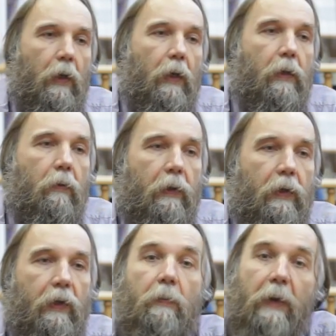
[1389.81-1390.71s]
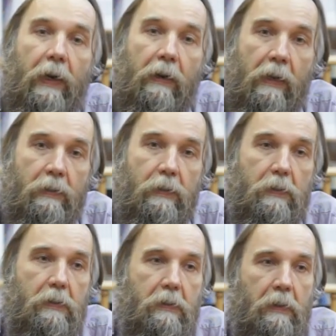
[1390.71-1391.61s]
including
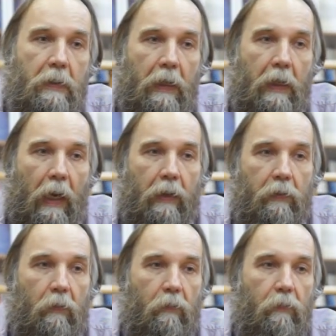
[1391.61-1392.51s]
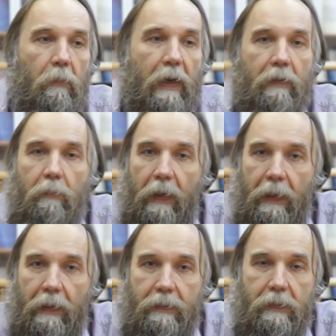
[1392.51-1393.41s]
chimeras, kind of
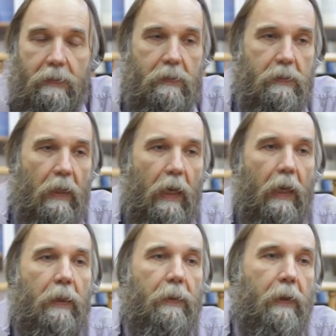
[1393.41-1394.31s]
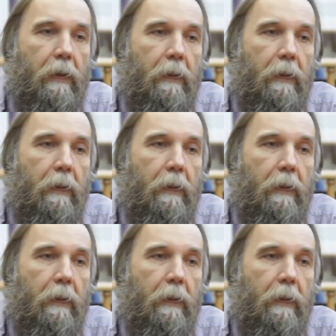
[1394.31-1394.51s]
mermaids, and